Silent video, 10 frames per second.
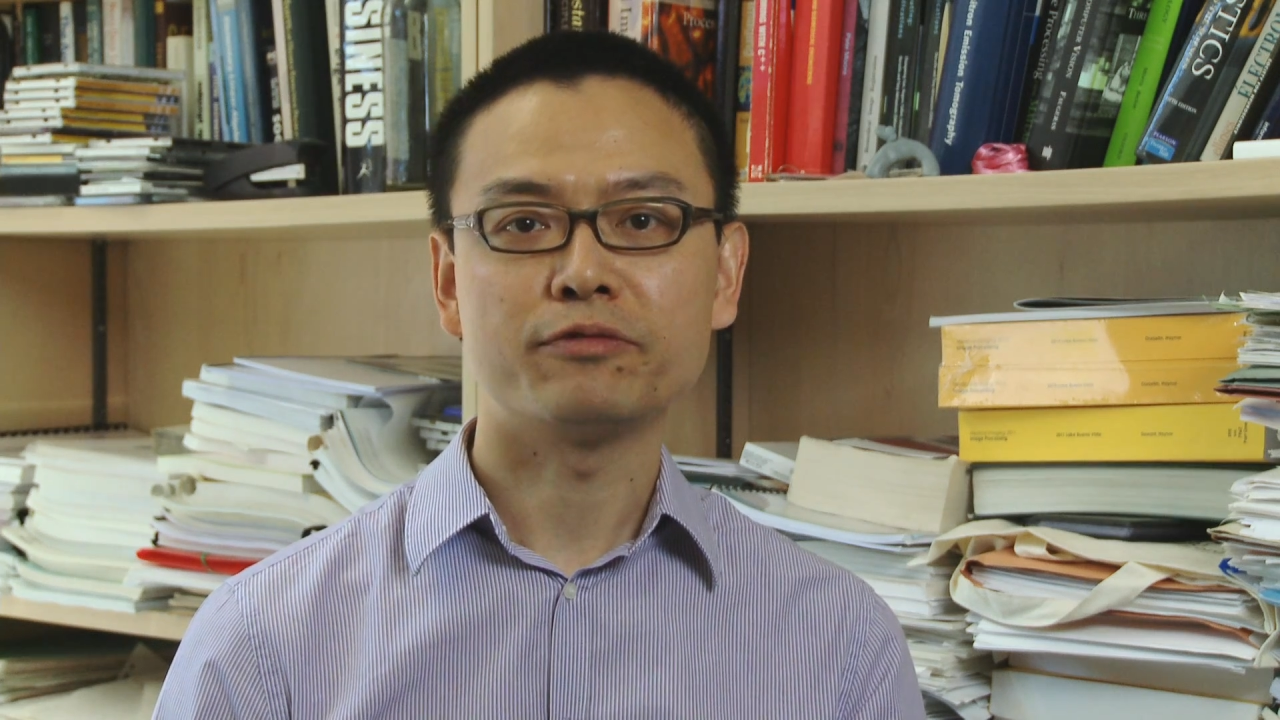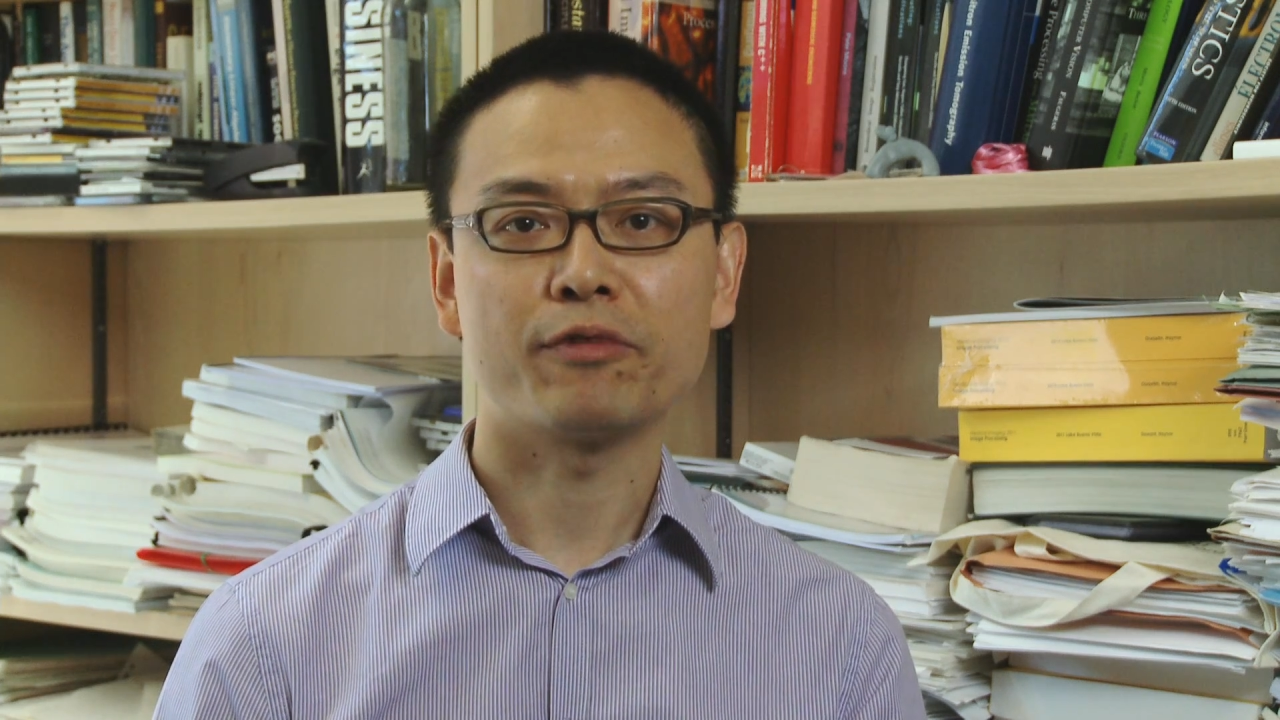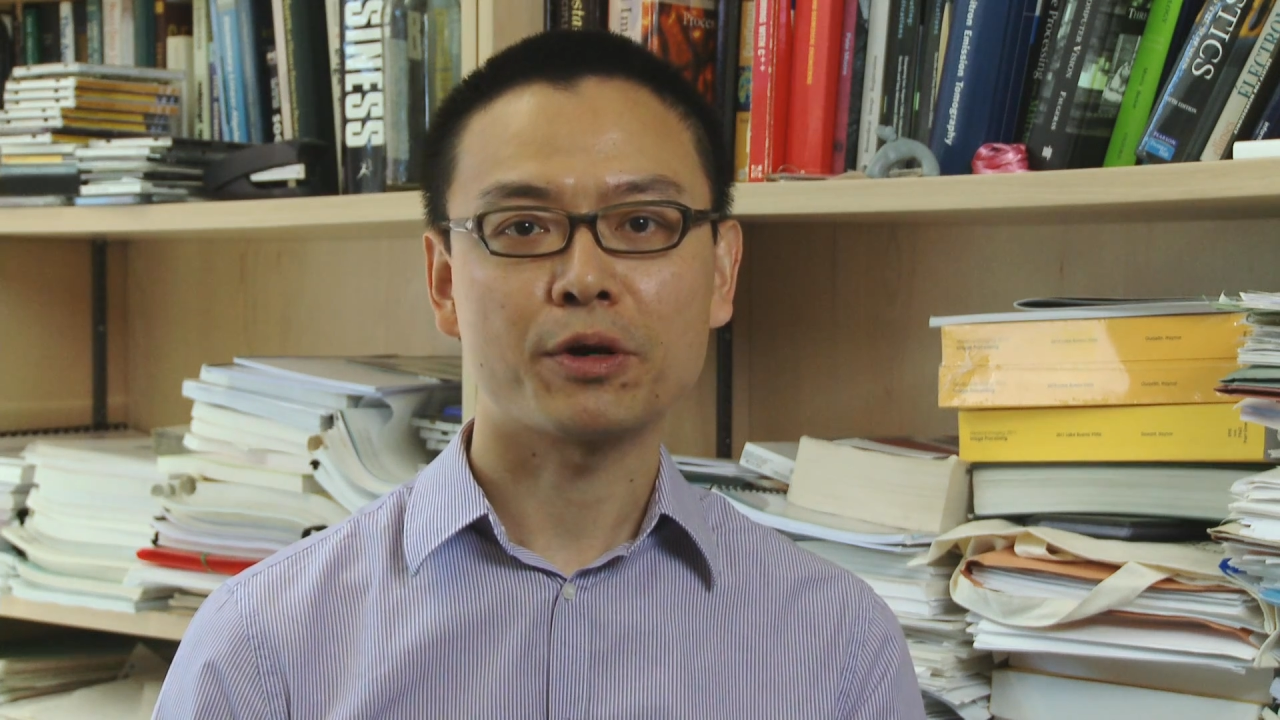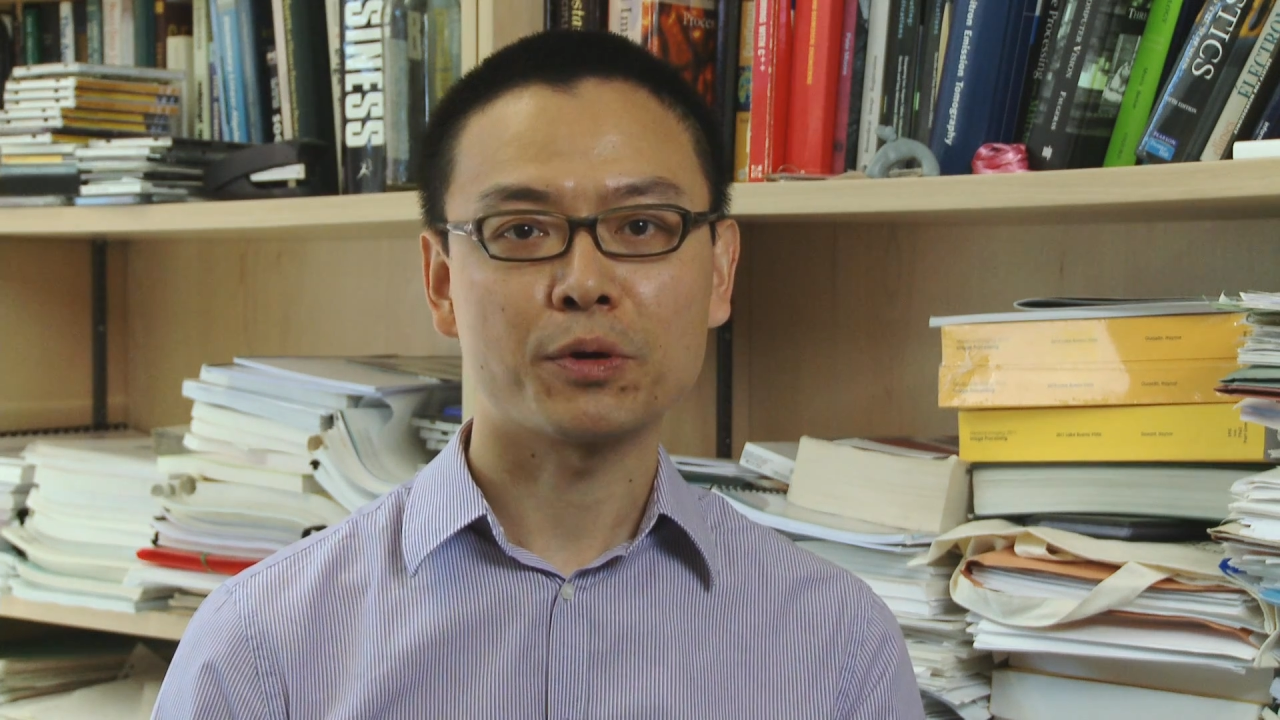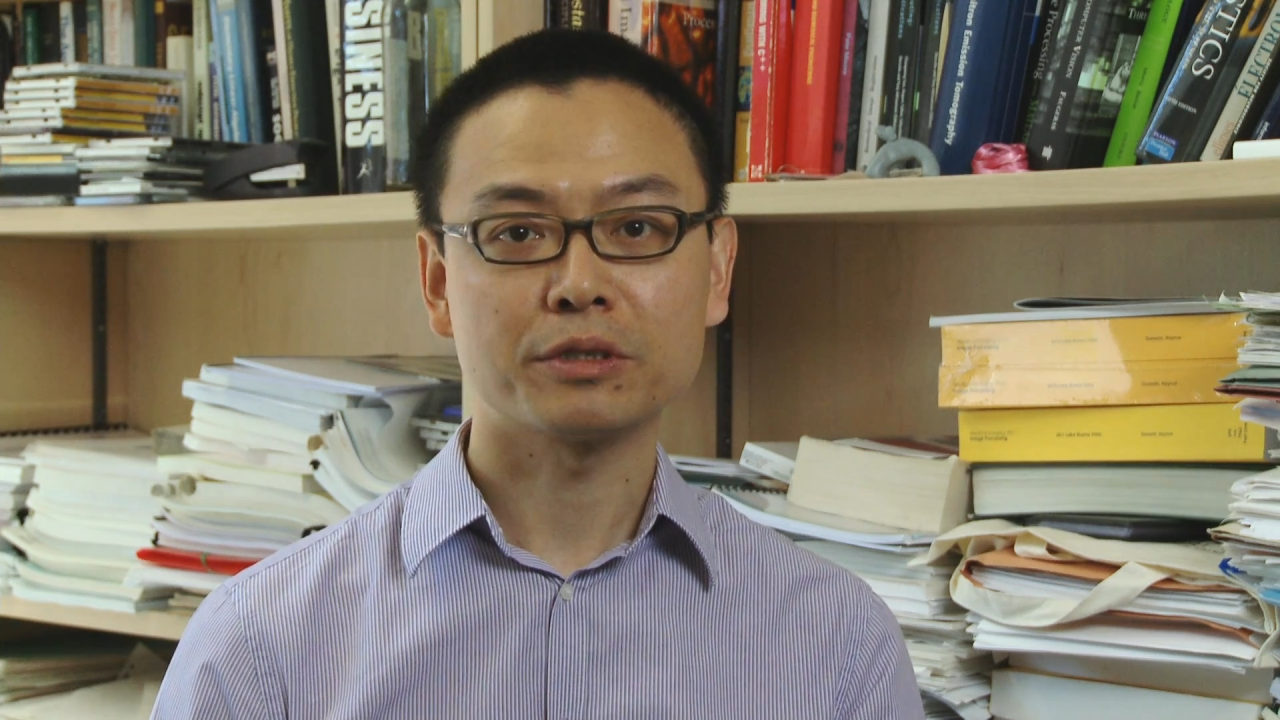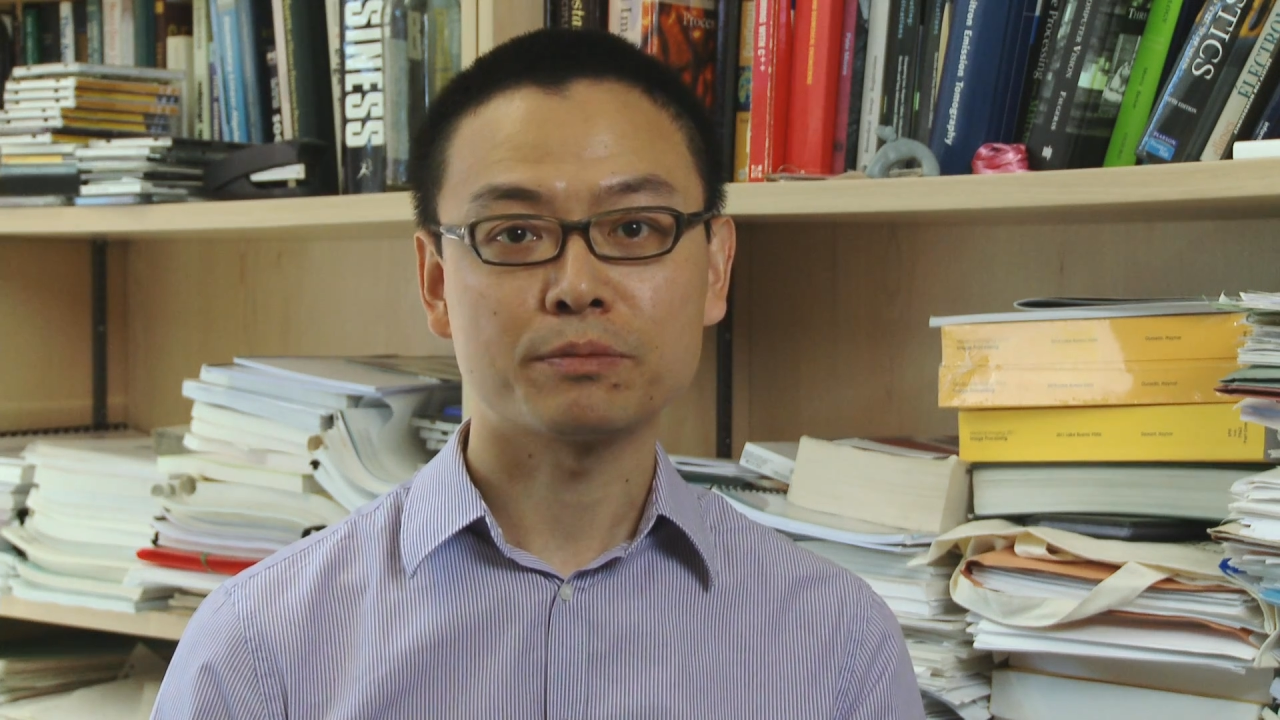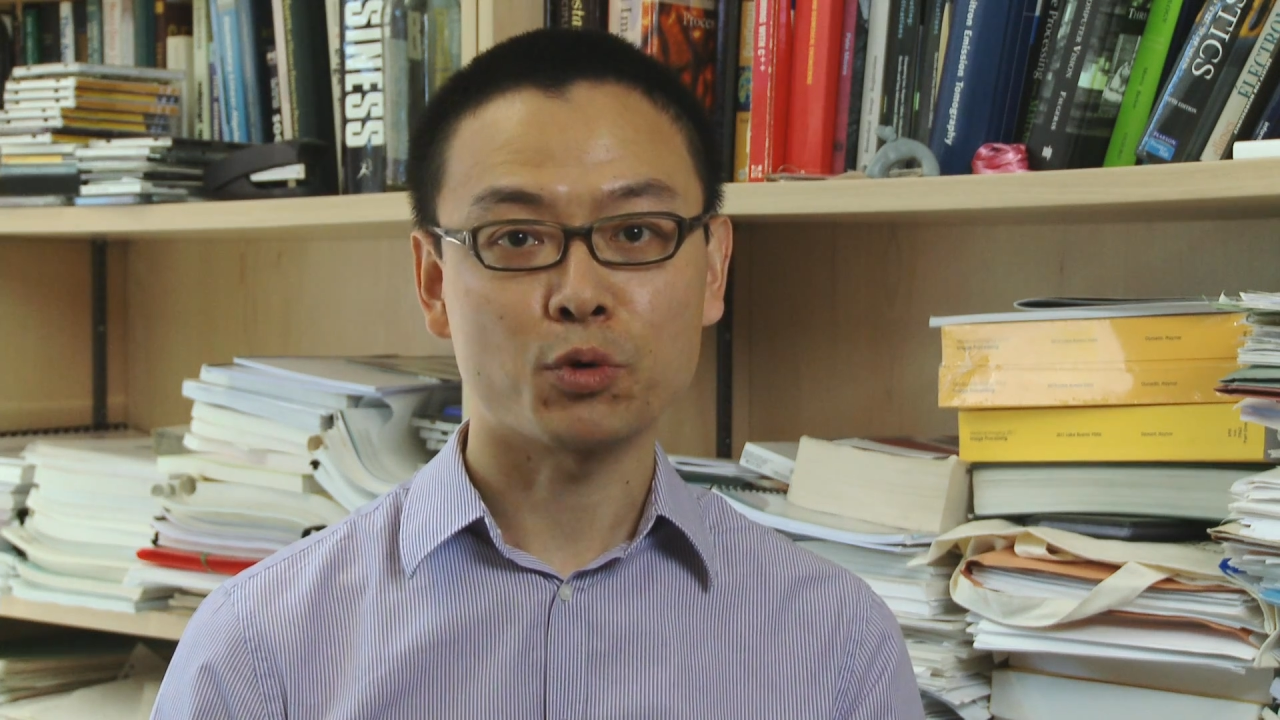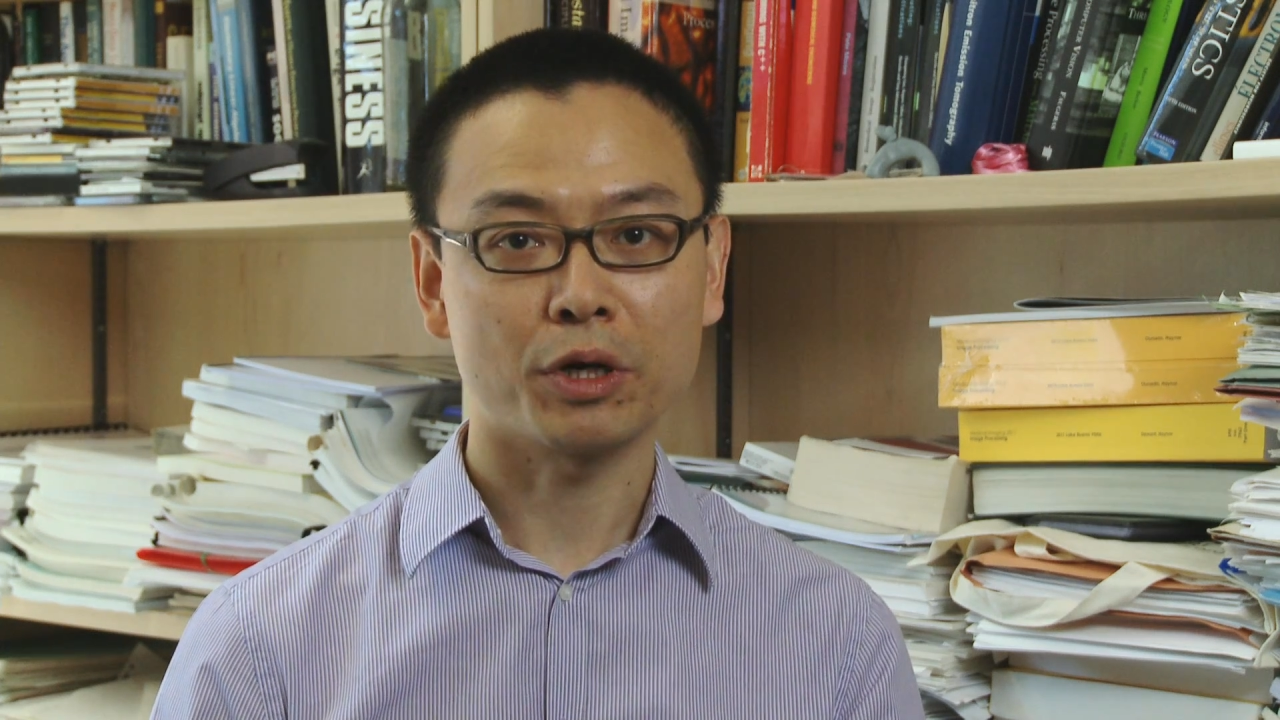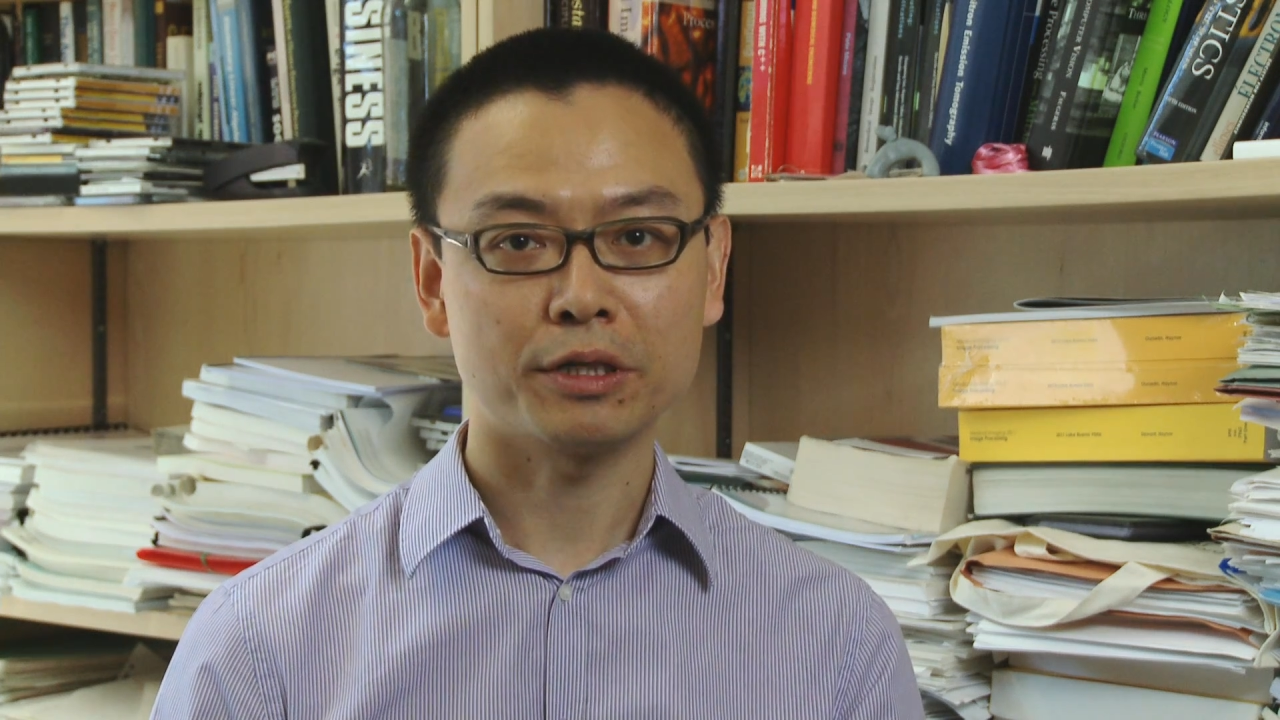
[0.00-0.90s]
various brain